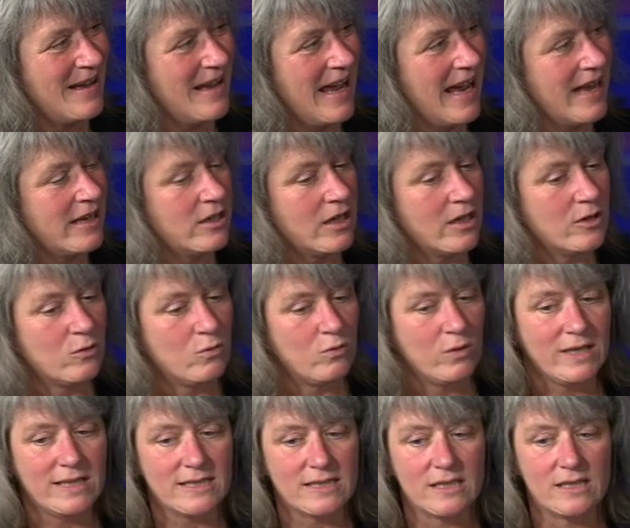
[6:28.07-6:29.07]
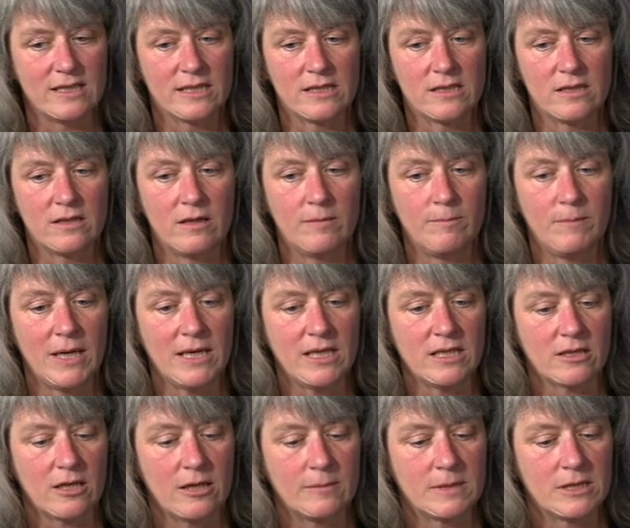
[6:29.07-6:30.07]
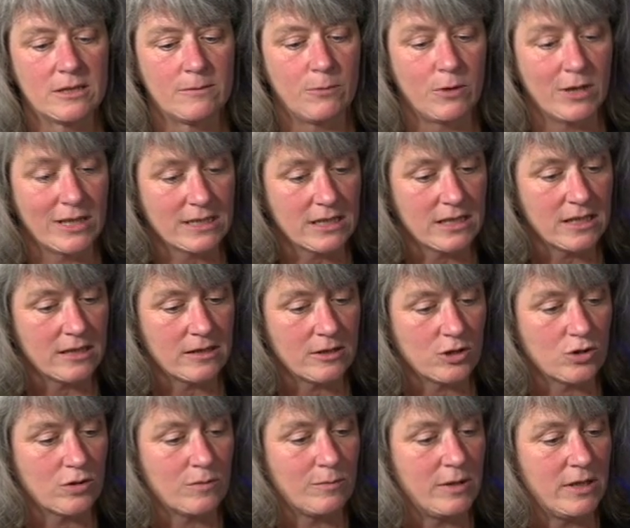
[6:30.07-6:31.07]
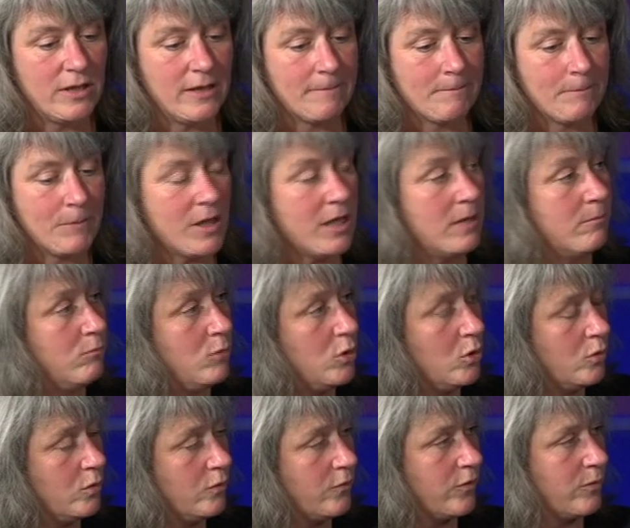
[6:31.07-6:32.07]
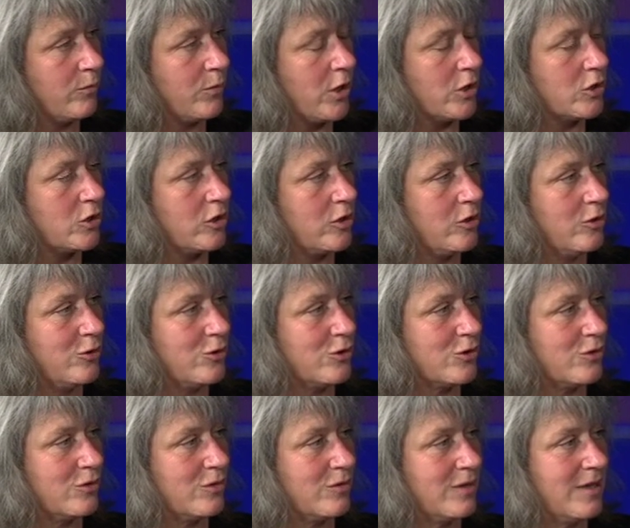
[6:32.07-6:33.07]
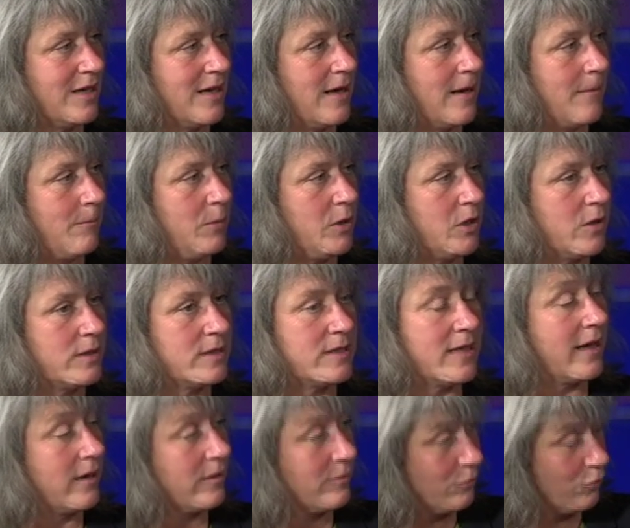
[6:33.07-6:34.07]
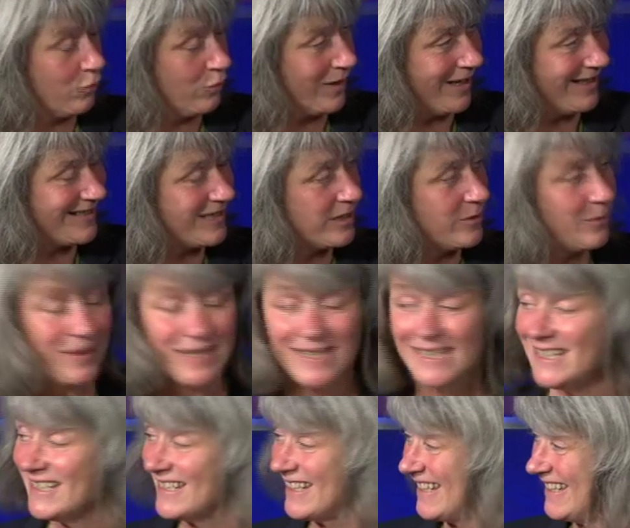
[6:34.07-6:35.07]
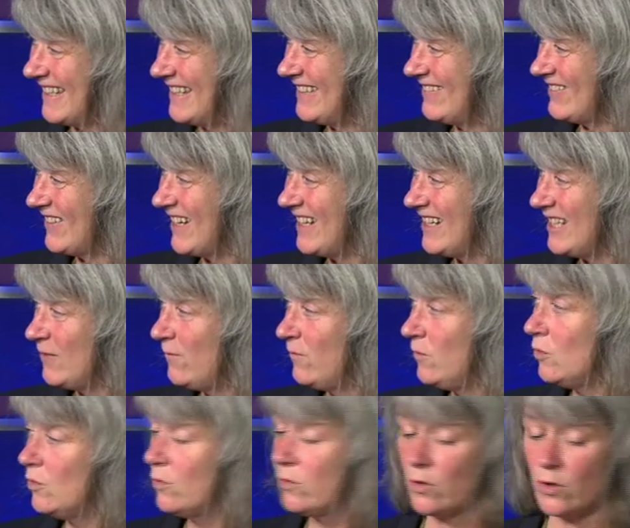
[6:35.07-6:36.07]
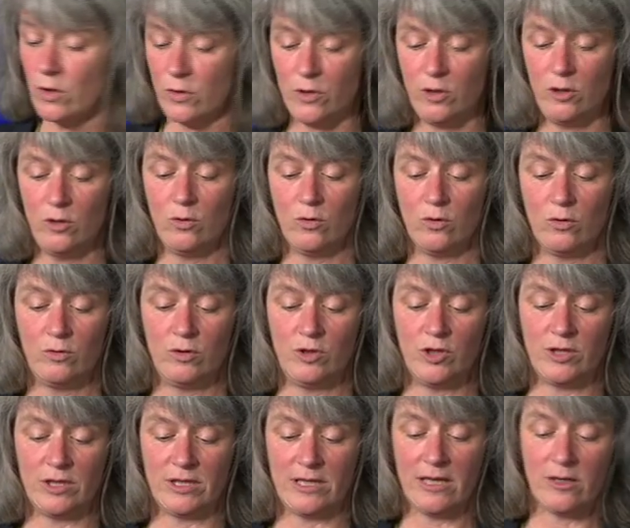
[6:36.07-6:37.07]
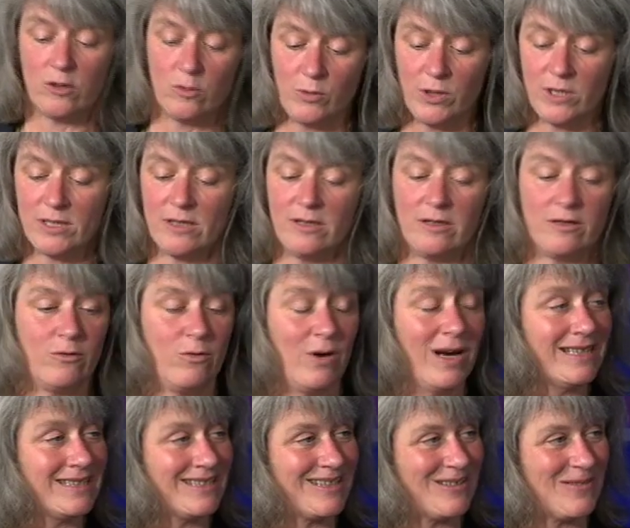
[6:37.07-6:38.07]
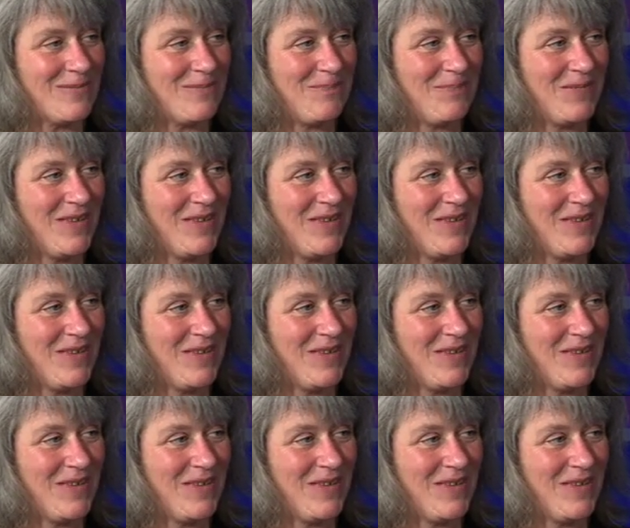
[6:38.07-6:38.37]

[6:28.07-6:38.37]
And the reason is that many times the president should be immune from prosecution because that creates stability, right? If you thought that you could just take your president and arrest them,